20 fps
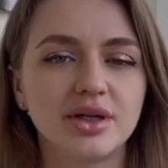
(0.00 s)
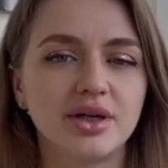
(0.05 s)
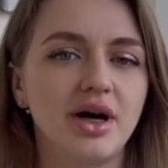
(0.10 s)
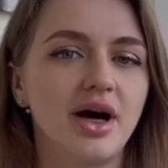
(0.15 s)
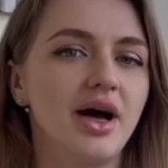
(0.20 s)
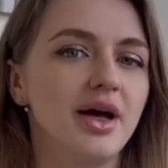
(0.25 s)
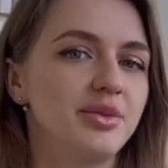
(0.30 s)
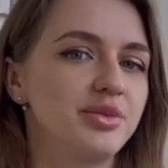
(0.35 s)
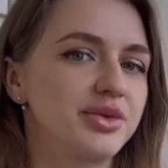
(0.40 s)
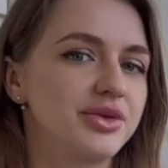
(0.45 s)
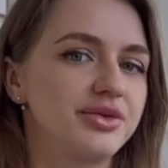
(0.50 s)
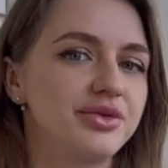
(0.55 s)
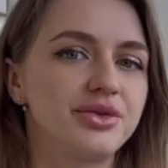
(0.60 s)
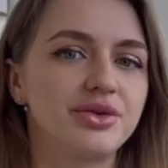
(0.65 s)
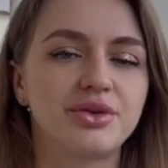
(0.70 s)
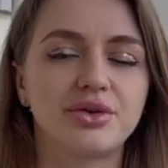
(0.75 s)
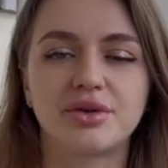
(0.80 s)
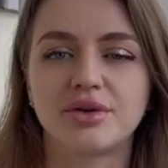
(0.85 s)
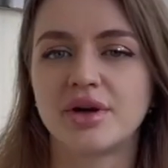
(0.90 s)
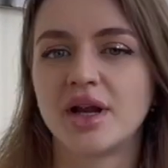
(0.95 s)
I
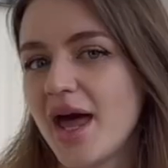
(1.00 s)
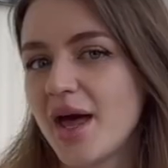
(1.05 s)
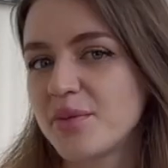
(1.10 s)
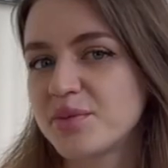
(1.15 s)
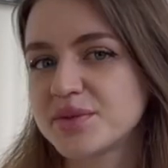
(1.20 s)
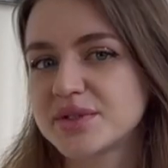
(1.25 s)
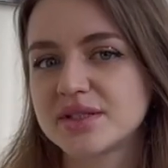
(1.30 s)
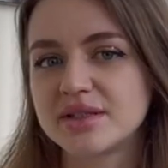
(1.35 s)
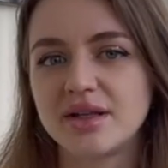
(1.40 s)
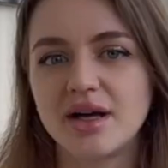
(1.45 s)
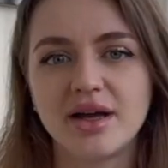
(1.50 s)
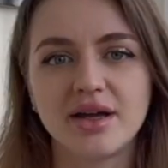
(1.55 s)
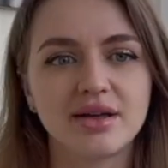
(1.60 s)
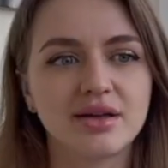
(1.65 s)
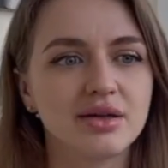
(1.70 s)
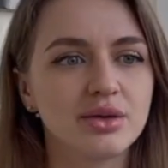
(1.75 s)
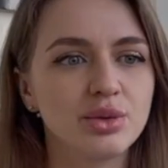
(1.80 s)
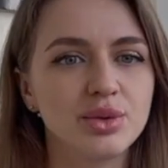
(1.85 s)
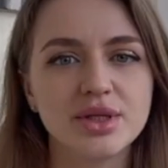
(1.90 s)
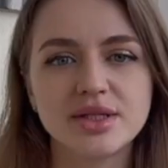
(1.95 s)
prefer apps
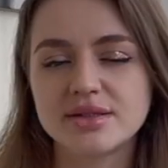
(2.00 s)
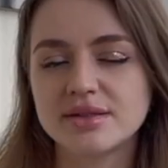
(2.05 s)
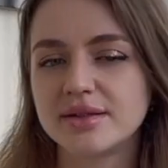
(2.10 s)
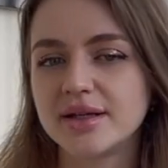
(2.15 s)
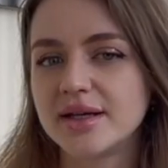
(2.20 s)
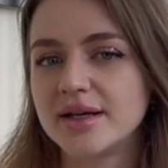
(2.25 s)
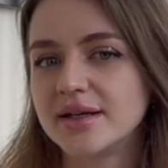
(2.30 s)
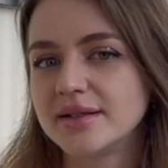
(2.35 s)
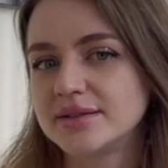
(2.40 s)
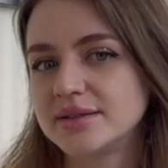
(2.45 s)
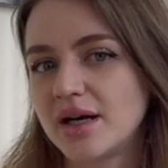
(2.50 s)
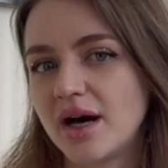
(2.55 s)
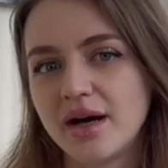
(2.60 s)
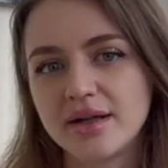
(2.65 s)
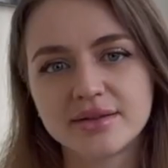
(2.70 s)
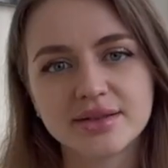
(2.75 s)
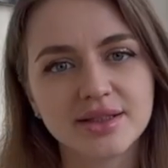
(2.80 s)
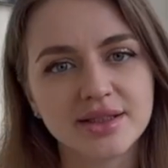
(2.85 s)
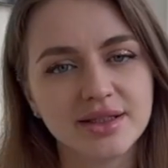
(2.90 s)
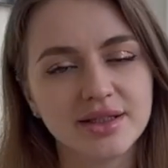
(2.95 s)
like Quizlet,
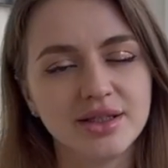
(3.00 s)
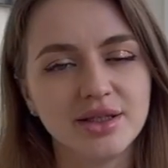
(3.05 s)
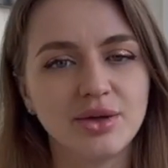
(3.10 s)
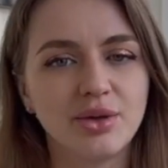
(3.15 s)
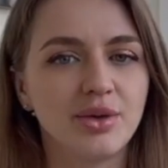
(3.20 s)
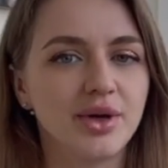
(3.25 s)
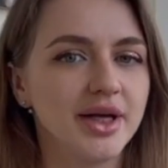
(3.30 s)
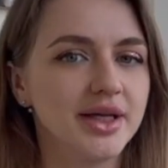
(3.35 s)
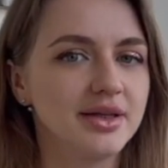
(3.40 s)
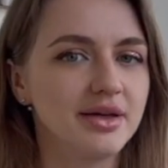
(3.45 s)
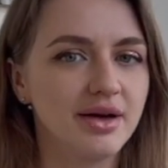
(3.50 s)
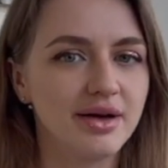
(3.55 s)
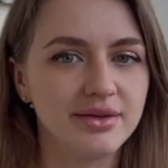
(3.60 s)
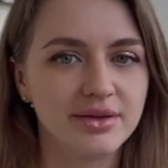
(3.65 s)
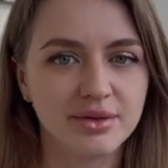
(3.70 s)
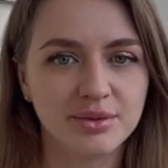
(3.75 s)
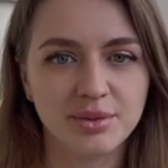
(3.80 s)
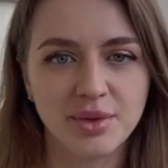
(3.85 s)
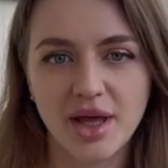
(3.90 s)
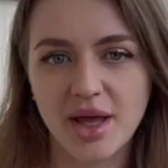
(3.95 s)
Anki, or any
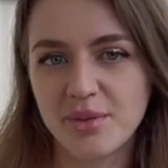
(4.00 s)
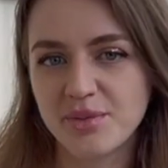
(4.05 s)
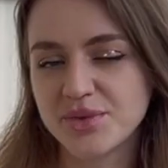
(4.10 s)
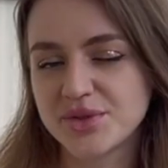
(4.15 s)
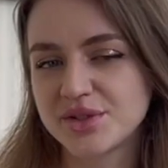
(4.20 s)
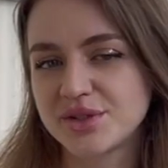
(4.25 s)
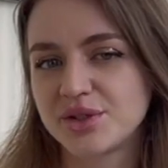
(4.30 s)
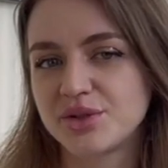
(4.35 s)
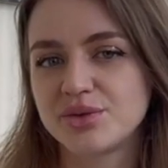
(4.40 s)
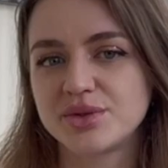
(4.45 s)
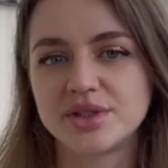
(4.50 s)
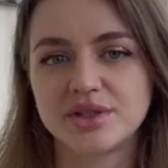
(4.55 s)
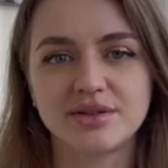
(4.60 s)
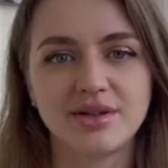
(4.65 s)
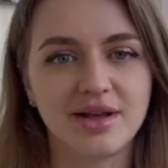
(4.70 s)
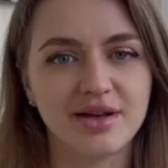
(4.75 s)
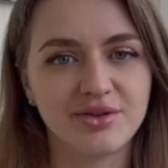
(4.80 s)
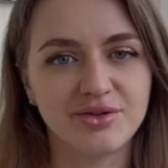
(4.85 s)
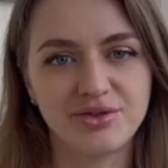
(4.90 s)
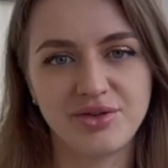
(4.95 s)
other apps using
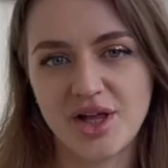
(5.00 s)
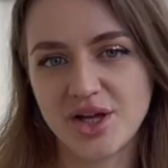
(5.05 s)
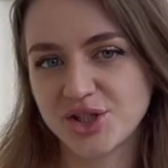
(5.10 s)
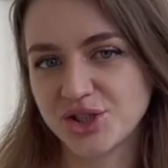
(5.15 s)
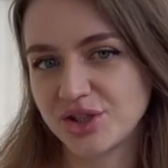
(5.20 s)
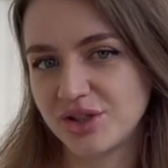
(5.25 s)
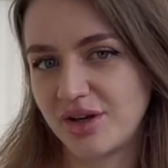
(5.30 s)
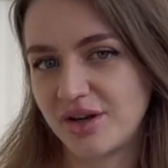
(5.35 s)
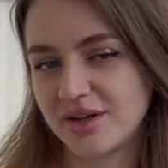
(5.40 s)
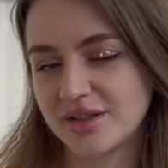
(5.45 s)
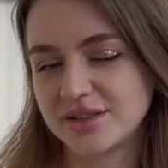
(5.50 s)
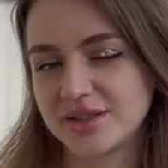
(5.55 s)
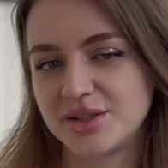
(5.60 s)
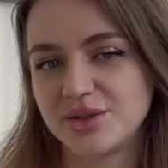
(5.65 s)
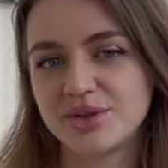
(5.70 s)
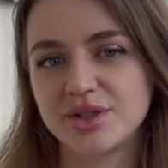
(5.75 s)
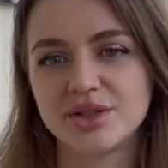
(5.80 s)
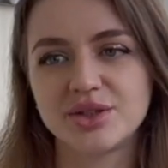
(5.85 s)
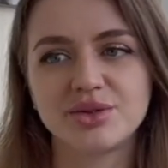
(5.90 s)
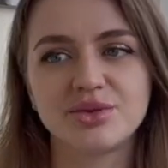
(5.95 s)
like flashcards.
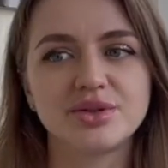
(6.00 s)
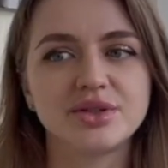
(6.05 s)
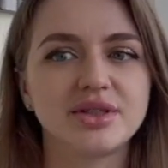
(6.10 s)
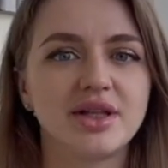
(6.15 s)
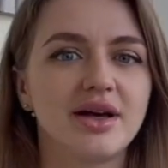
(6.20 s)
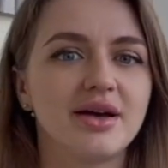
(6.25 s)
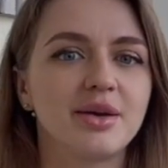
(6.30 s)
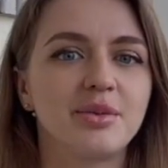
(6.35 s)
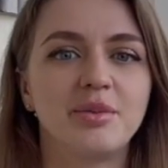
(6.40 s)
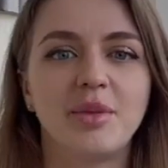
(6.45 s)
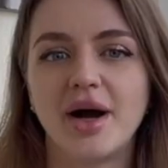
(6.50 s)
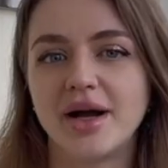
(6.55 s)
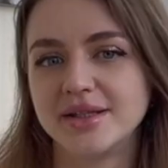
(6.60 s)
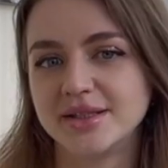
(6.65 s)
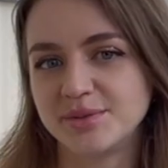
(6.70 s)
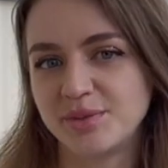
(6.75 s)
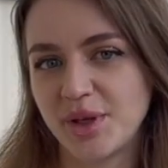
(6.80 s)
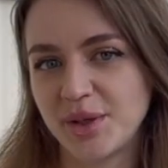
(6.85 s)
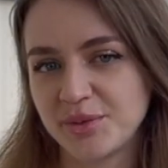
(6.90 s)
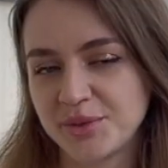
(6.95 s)
You can use like
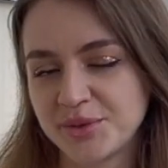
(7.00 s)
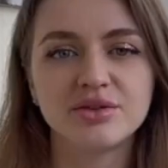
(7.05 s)
mind map.